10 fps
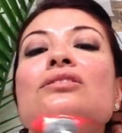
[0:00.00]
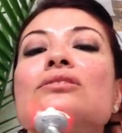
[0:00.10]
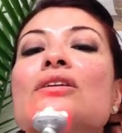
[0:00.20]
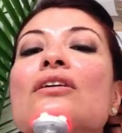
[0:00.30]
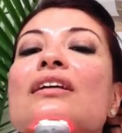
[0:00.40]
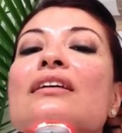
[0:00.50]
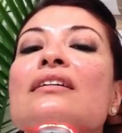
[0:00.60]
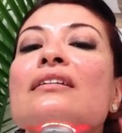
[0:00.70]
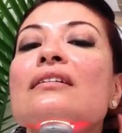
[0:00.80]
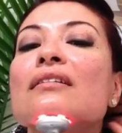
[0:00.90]

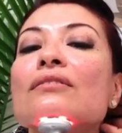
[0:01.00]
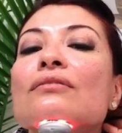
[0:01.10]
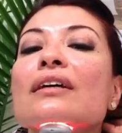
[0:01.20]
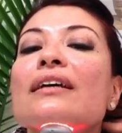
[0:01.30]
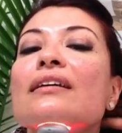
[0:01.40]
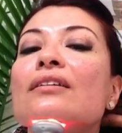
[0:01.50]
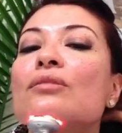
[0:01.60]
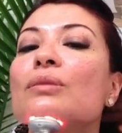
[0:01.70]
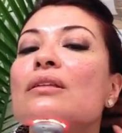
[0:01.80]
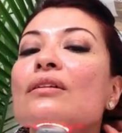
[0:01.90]
starting right
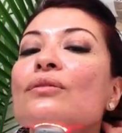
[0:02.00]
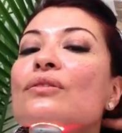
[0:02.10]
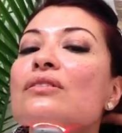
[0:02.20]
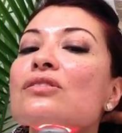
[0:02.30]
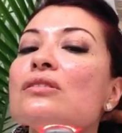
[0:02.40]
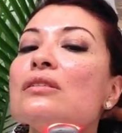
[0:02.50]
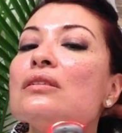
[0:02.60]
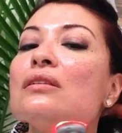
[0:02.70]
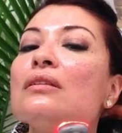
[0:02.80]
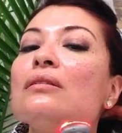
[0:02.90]
here below the
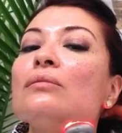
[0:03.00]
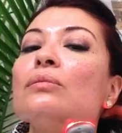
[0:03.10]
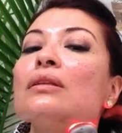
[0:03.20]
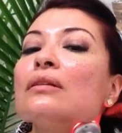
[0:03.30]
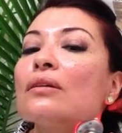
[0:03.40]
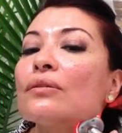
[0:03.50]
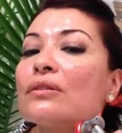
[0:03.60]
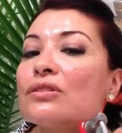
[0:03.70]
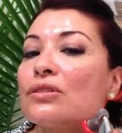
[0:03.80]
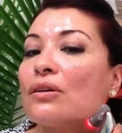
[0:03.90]
chin, below
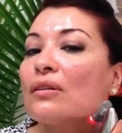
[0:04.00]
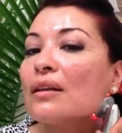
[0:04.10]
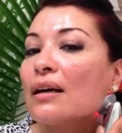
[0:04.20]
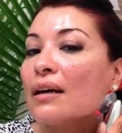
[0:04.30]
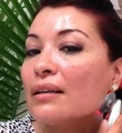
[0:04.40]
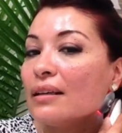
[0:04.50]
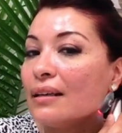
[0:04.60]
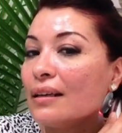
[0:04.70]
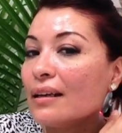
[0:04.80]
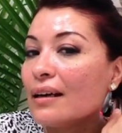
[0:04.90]
the jawline,
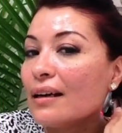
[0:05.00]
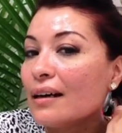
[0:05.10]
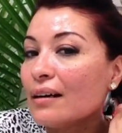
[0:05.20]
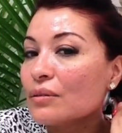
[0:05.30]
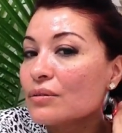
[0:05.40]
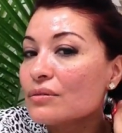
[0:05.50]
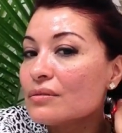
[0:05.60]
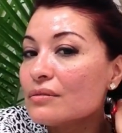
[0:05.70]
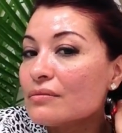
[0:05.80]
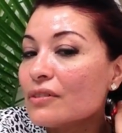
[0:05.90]
and out
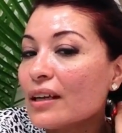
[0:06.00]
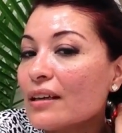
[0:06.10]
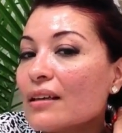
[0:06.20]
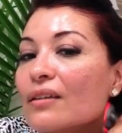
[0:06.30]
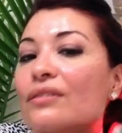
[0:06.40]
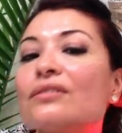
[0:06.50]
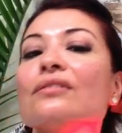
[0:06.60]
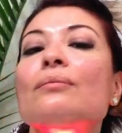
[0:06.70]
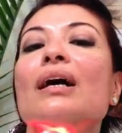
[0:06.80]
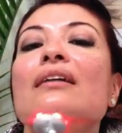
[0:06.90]
right here
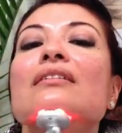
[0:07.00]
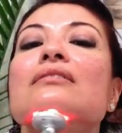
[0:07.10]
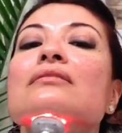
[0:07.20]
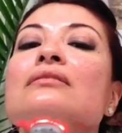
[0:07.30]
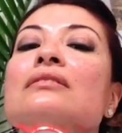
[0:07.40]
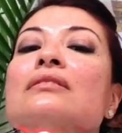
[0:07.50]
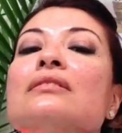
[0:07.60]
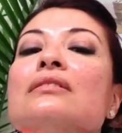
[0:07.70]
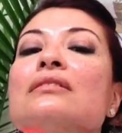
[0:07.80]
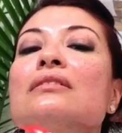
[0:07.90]
to the back.
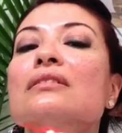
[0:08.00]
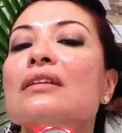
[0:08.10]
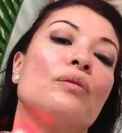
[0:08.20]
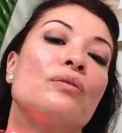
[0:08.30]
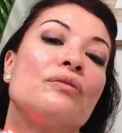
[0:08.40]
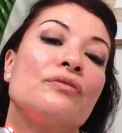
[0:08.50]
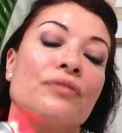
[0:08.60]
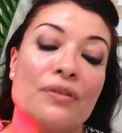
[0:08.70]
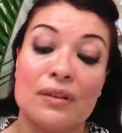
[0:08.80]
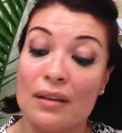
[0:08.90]
Again,
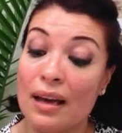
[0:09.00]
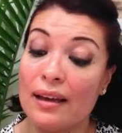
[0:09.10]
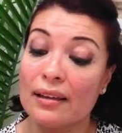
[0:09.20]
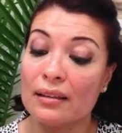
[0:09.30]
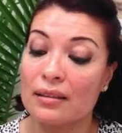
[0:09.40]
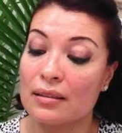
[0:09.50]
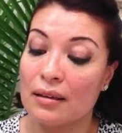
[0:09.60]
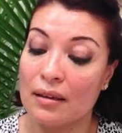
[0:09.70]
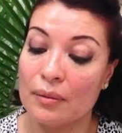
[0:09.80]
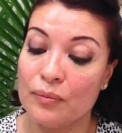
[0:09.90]
for the neck, for
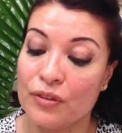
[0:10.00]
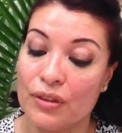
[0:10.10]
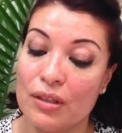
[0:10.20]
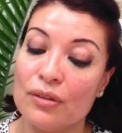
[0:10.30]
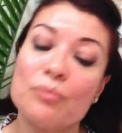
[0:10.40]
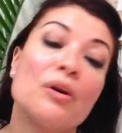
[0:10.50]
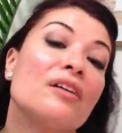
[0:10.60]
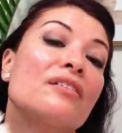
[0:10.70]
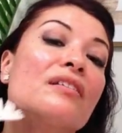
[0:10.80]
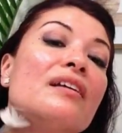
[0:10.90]
the other
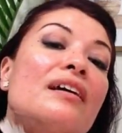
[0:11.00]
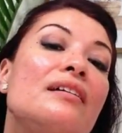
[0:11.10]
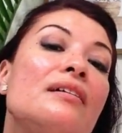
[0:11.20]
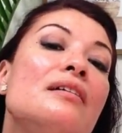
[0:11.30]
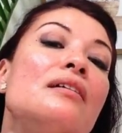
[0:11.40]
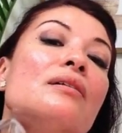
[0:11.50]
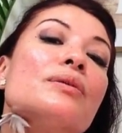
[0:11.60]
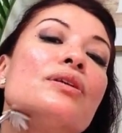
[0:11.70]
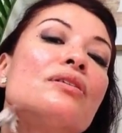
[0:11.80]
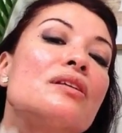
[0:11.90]
part of the neck,
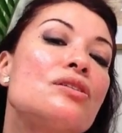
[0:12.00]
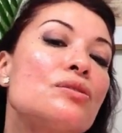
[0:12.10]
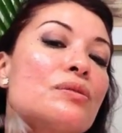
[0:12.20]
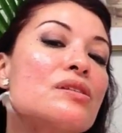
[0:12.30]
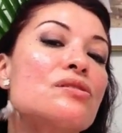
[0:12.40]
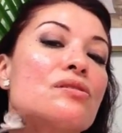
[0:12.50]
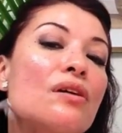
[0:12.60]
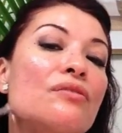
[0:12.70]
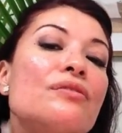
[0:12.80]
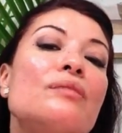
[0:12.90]
you can do is
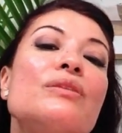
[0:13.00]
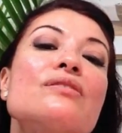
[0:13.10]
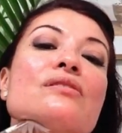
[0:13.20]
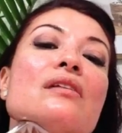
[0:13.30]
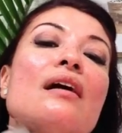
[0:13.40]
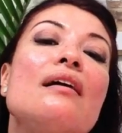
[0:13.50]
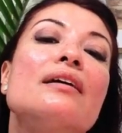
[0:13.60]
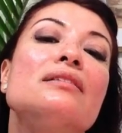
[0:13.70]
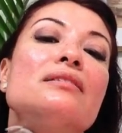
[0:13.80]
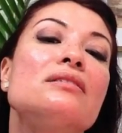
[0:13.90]
start from the
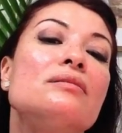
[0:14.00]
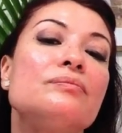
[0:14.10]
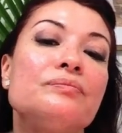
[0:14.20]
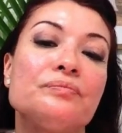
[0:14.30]
sides